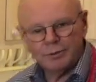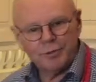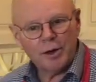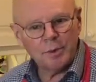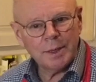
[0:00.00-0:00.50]
you
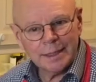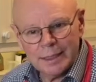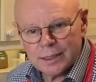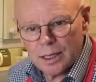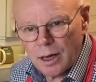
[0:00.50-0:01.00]
following
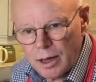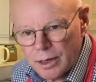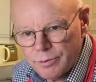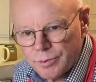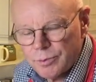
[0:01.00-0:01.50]
this,
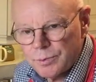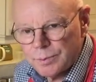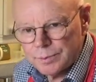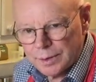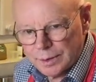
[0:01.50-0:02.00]
Clive?
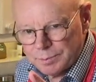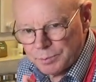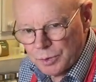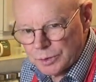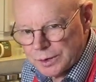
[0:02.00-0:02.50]

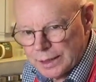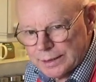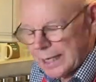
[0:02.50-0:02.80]
Put it